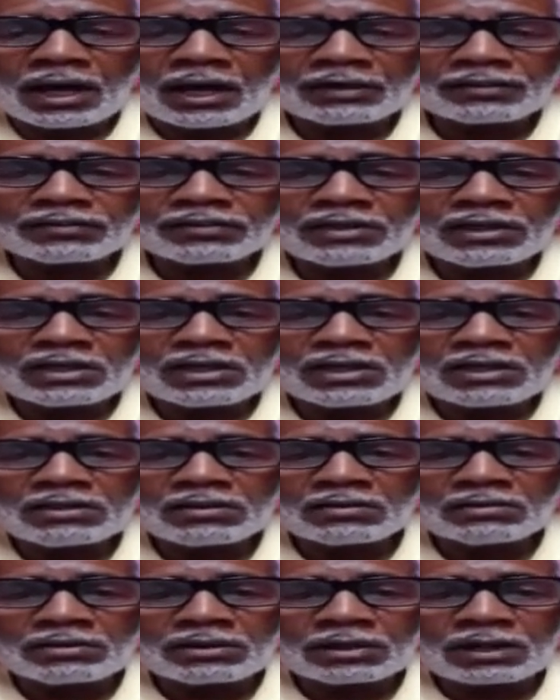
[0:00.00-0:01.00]
ICE
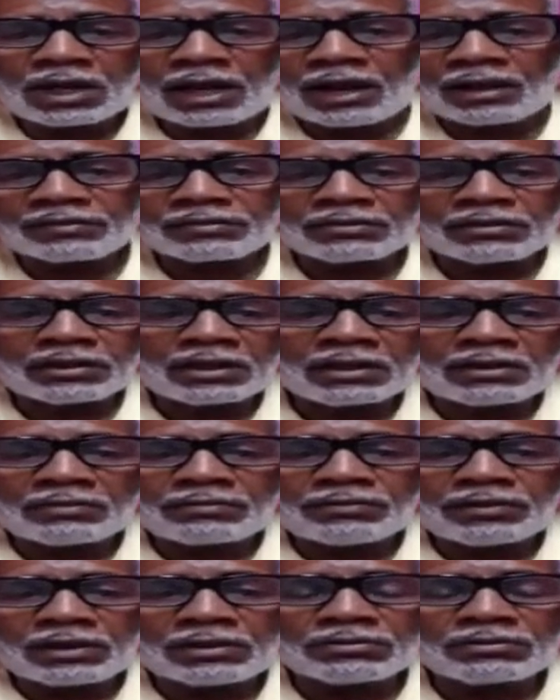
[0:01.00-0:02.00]
unit are actually
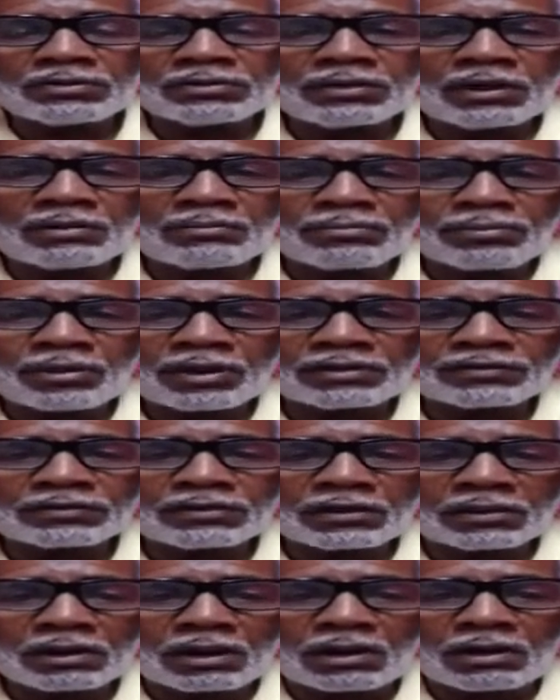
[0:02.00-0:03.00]
individuals that breaks
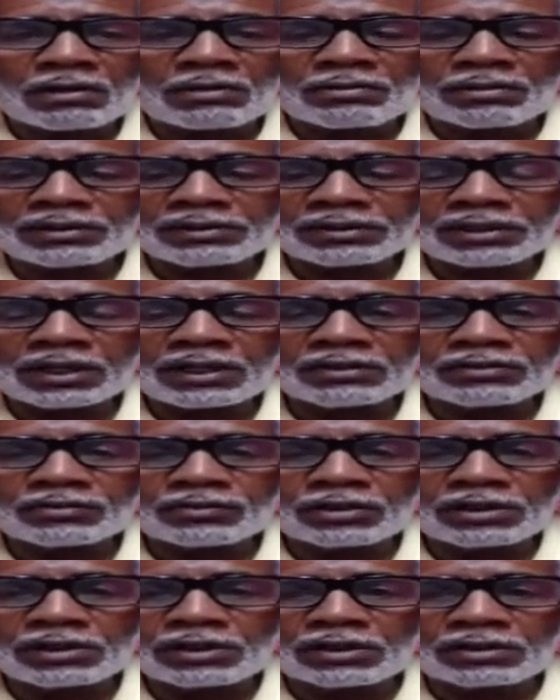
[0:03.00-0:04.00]
the law and take
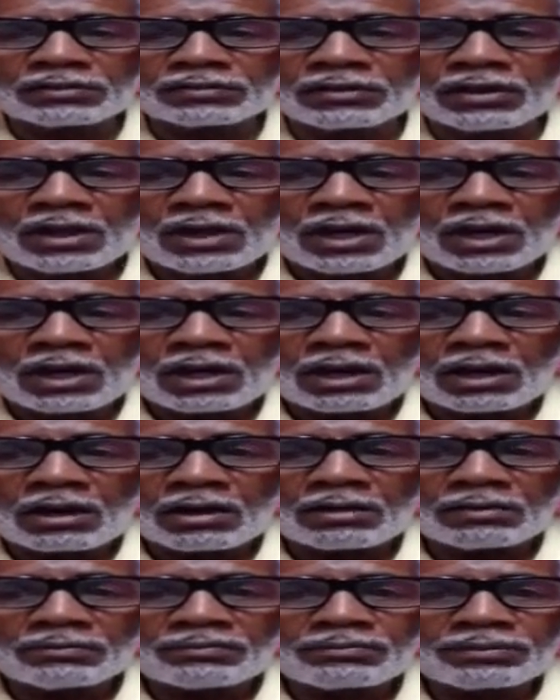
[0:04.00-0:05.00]
drugs,
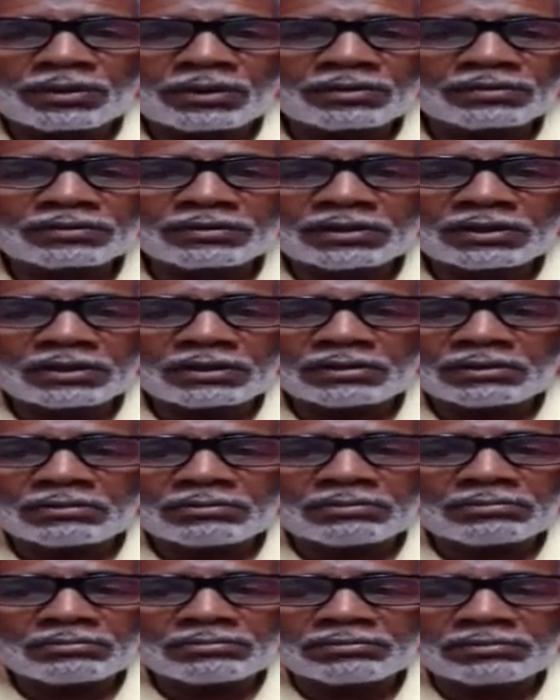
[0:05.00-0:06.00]
Percy
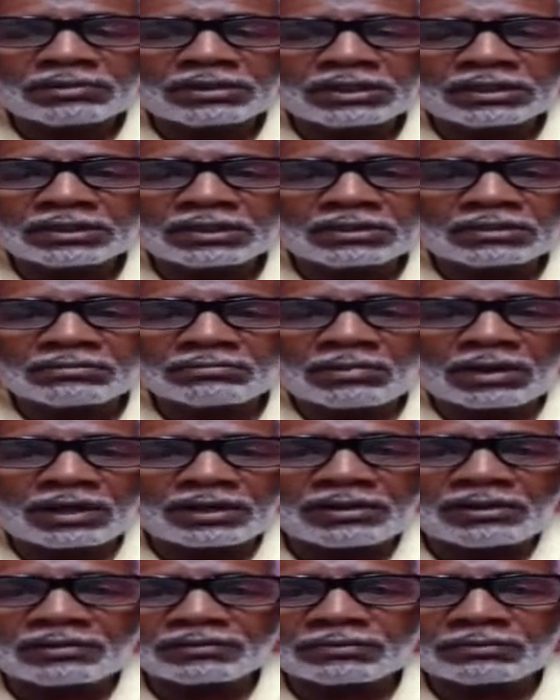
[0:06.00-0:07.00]
get this
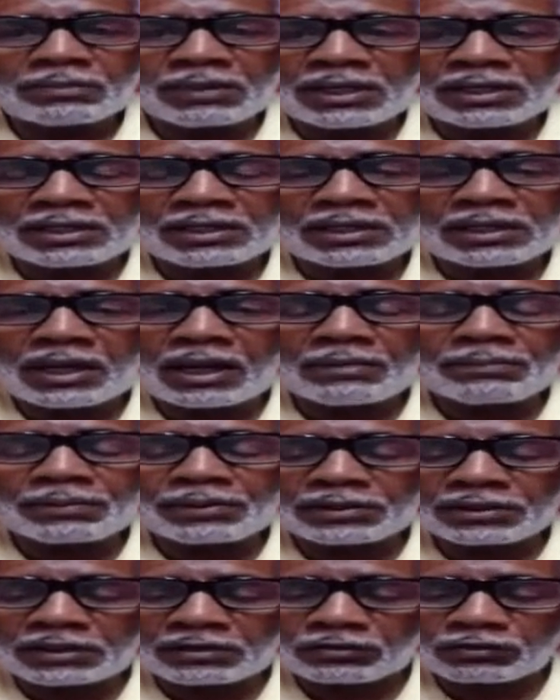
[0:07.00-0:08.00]
money and spend it, and they
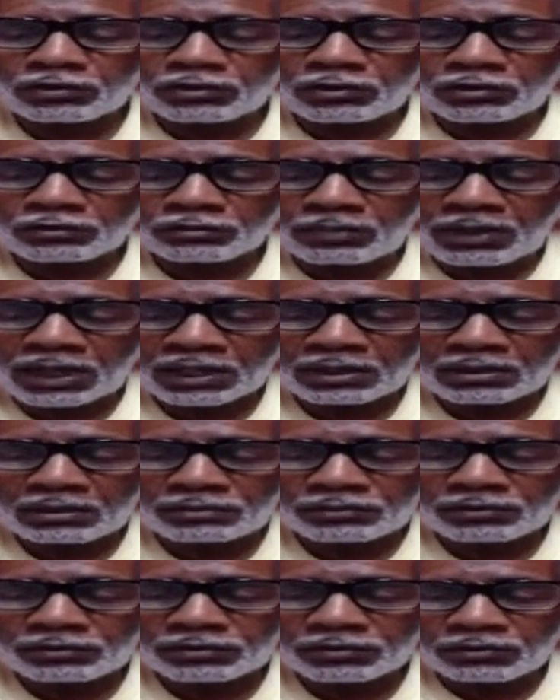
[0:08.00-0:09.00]
put these drugs back
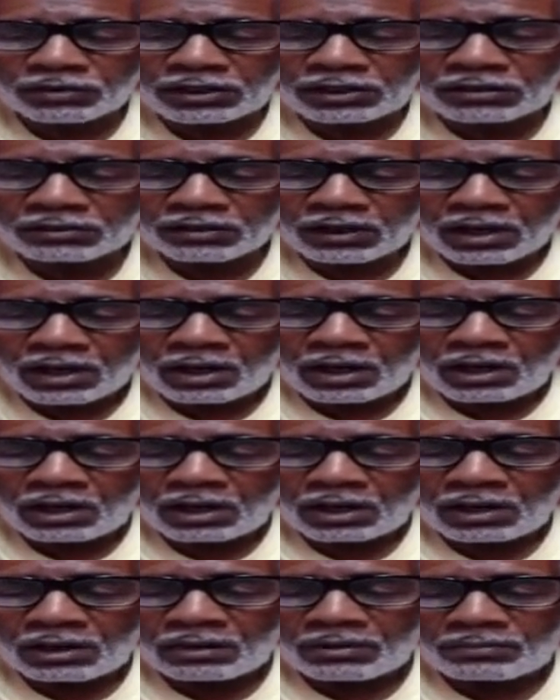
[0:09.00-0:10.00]
on the streets.
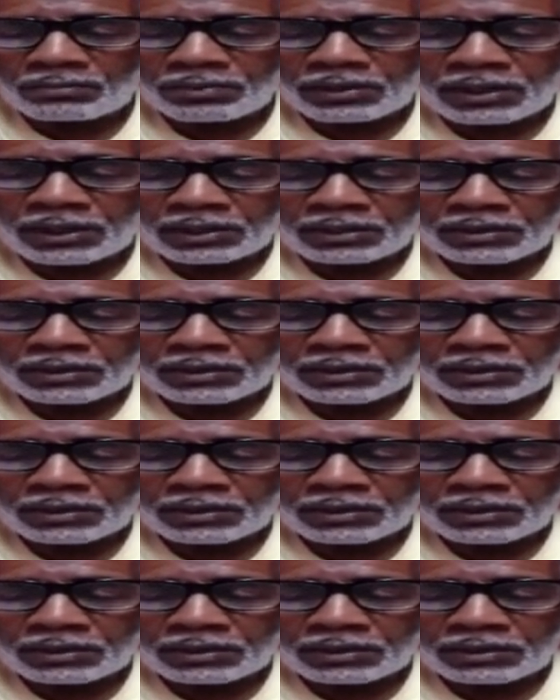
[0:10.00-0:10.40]
You